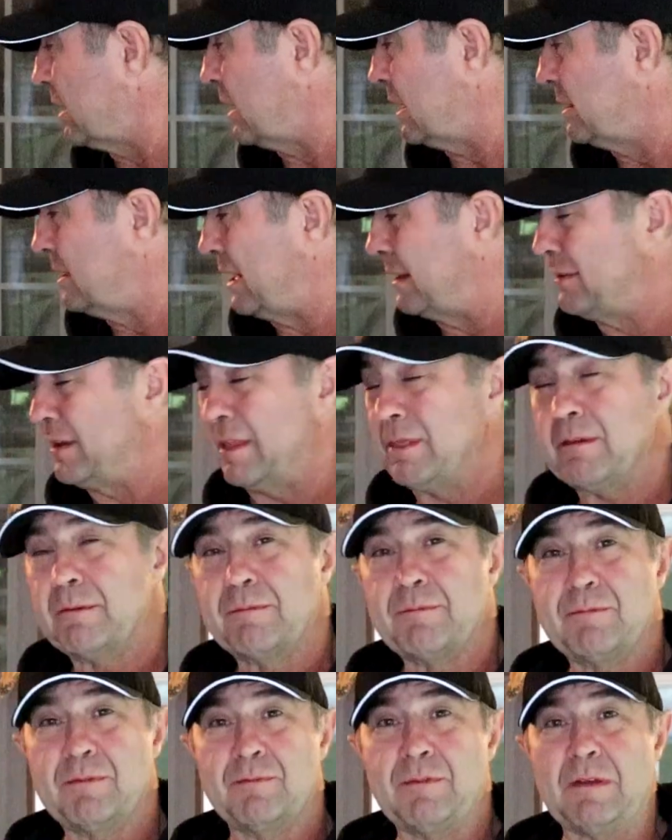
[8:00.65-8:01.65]
another
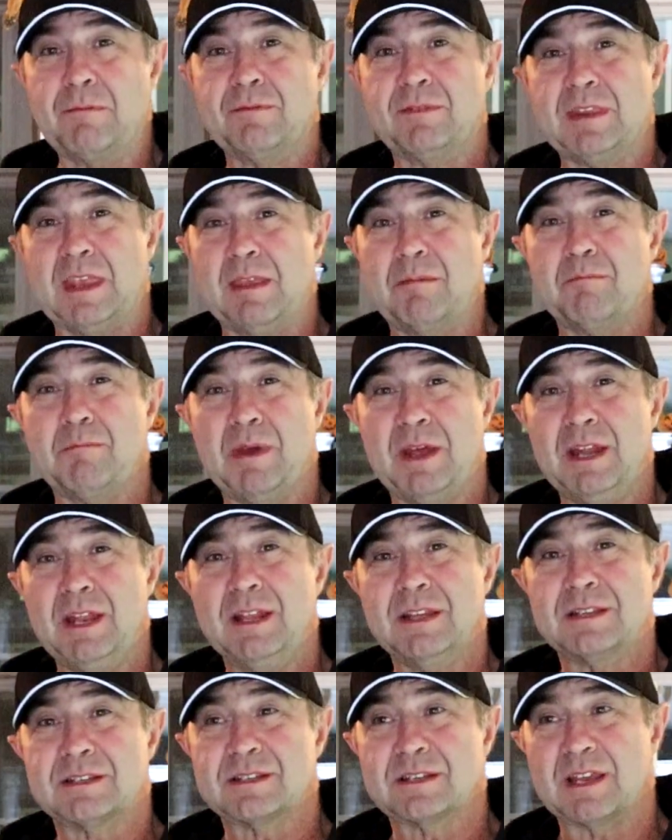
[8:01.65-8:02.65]
15
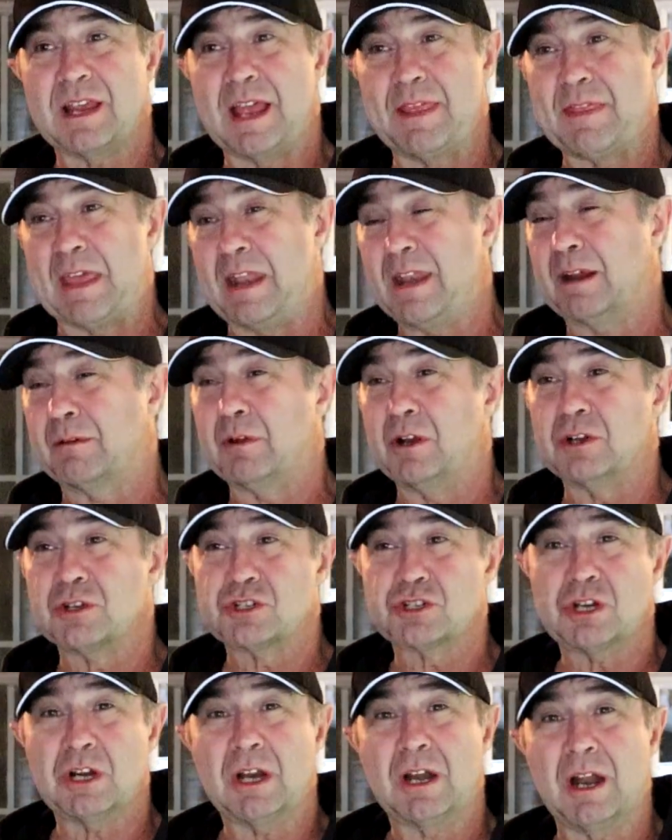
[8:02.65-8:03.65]
minutes, and then I'm gonna
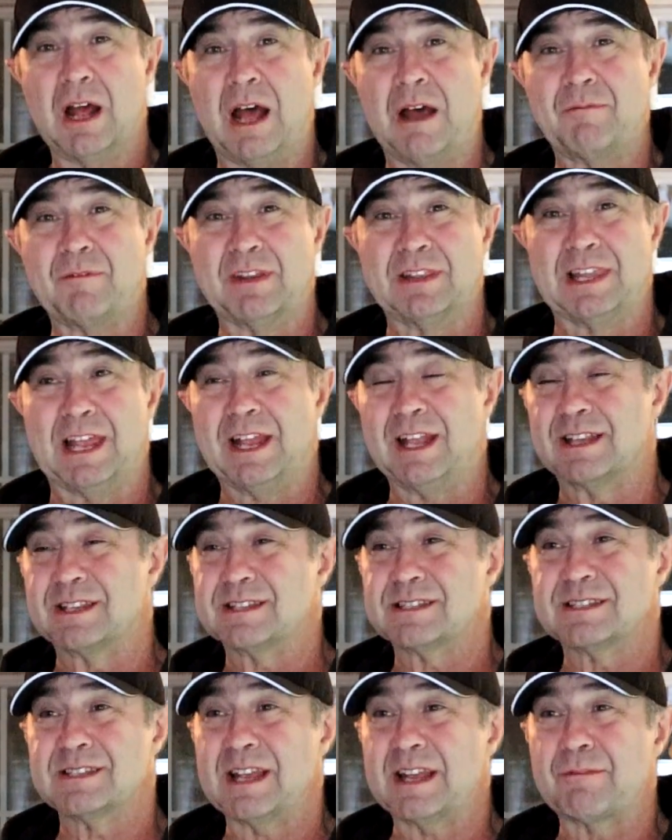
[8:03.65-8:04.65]
shut it off and let it
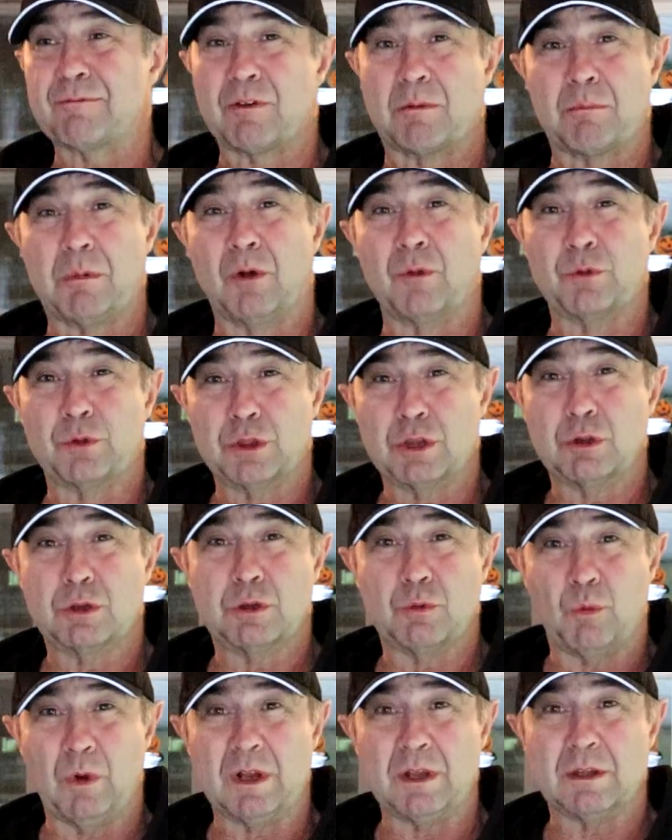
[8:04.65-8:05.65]
sit for about
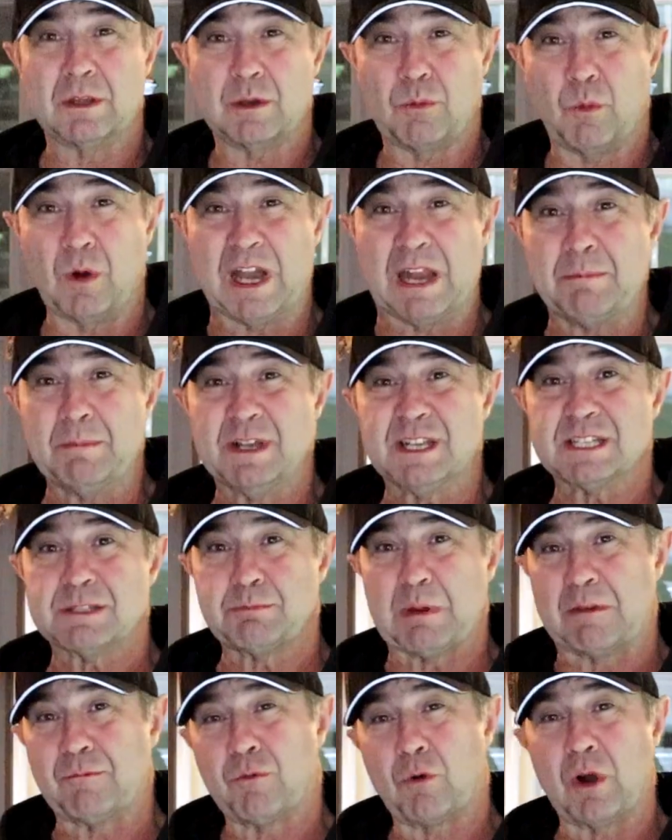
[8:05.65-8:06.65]
20 minutes
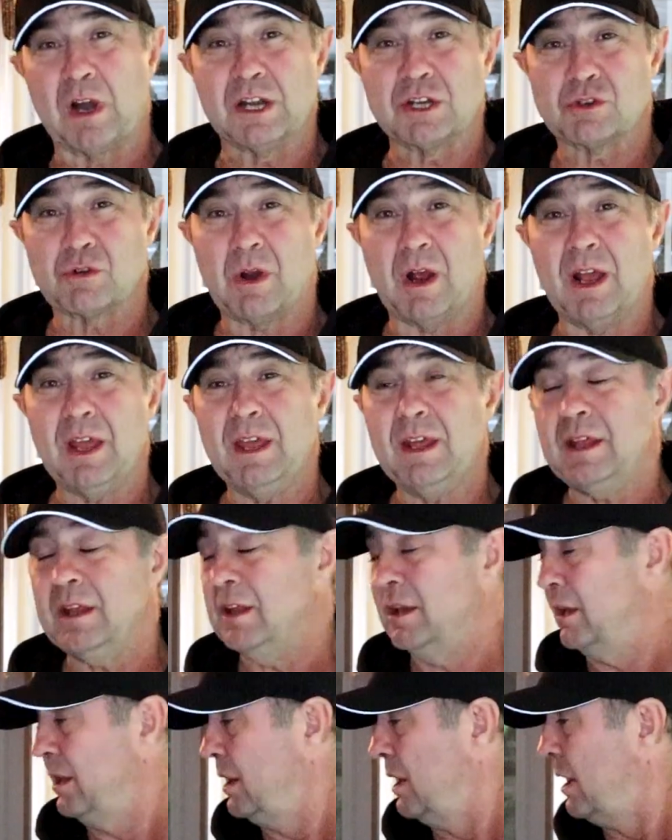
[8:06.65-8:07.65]
before I try it.
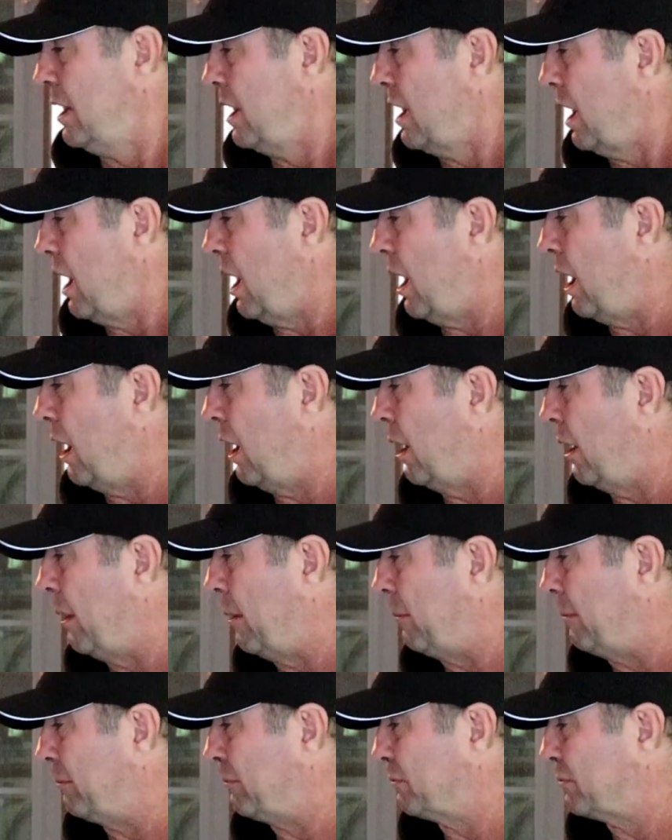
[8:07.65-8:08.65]

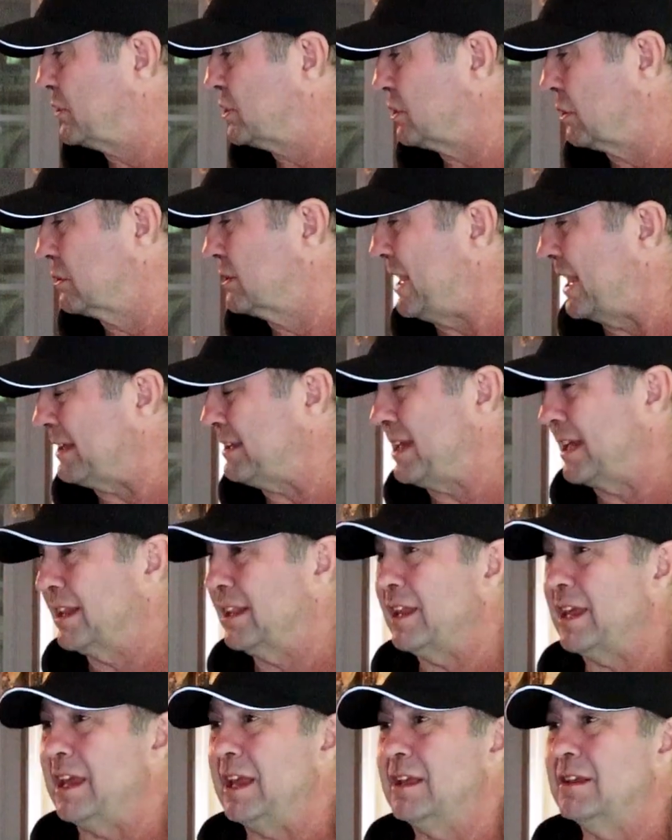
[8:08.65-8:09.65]
So
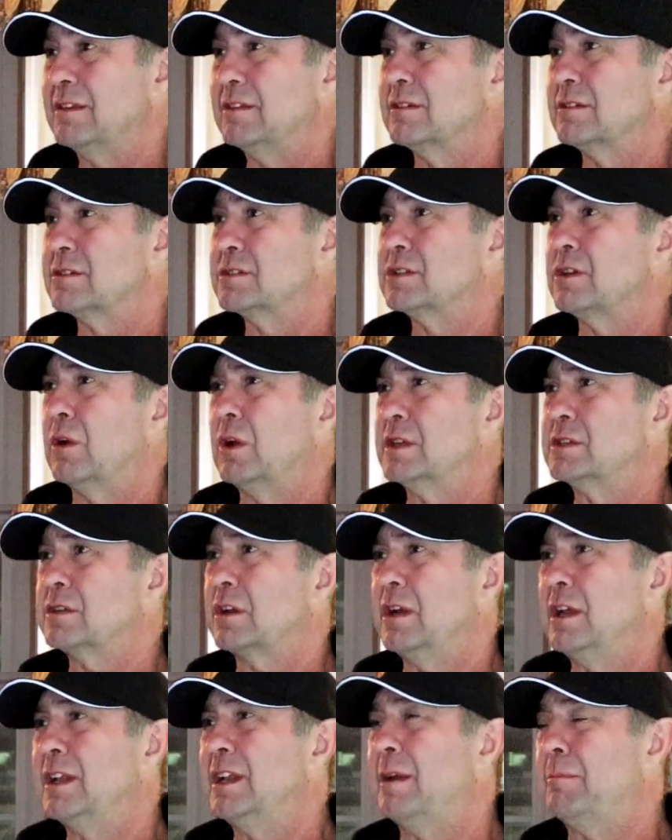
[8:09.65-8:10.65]
technically, so it's
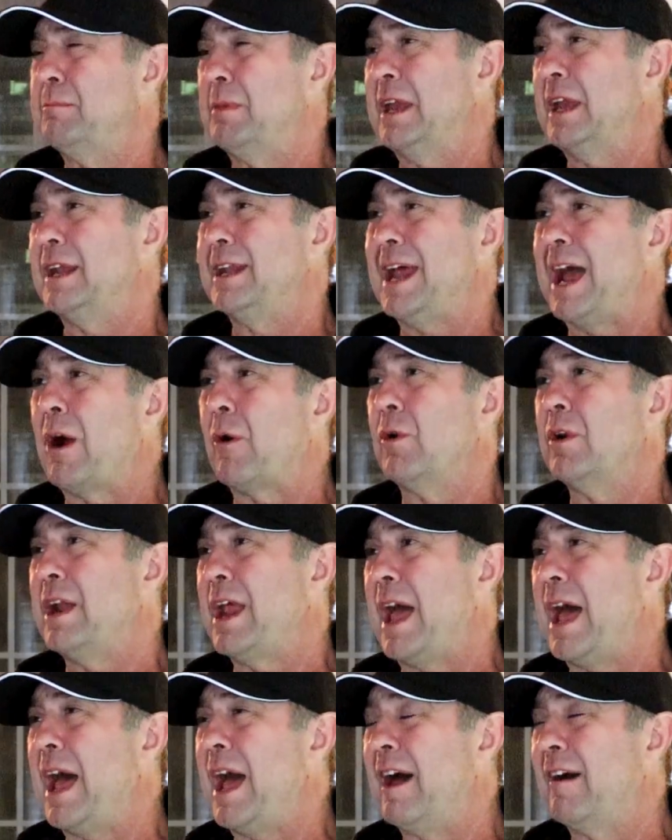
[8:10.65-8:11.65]
gonna end up being an hour and
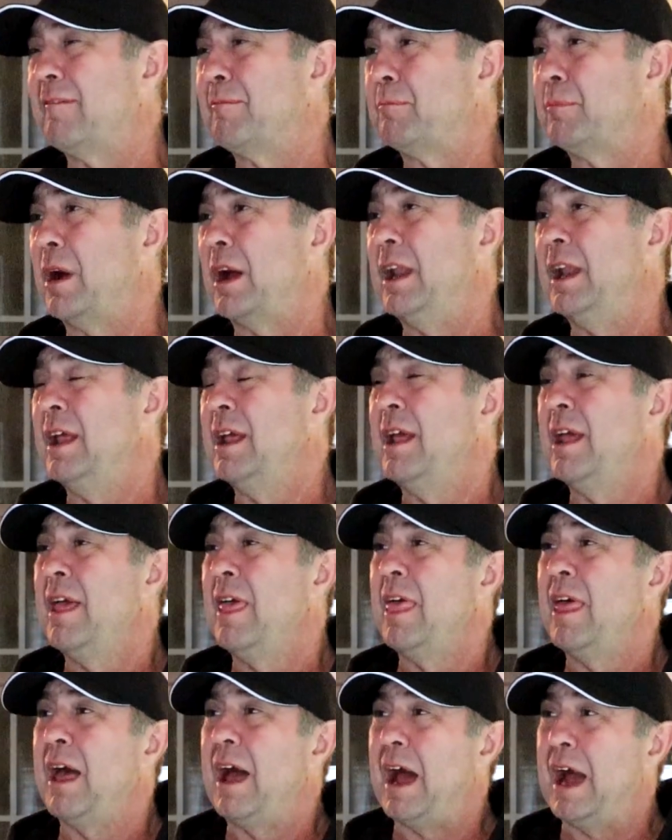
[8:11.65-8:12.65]
a half, but
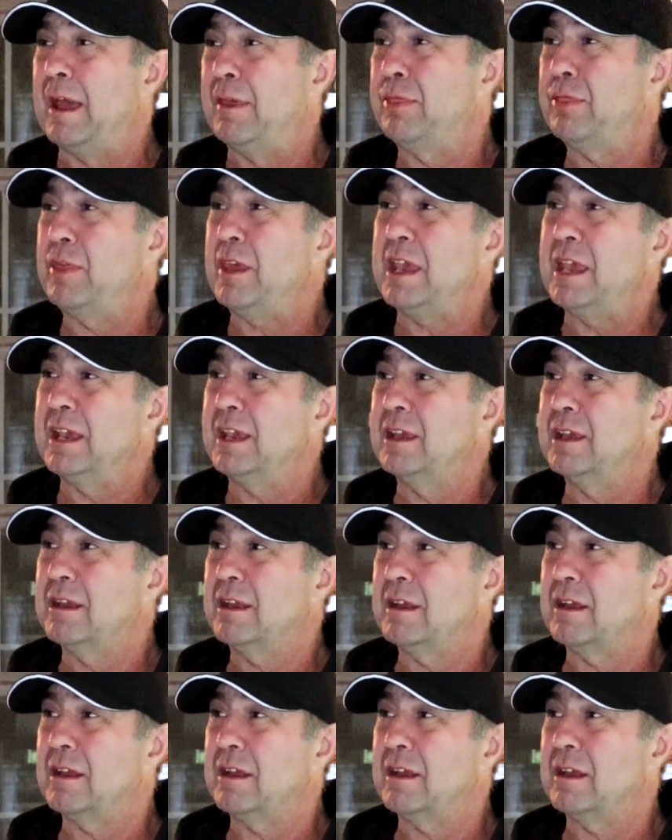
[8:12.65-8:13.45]
I think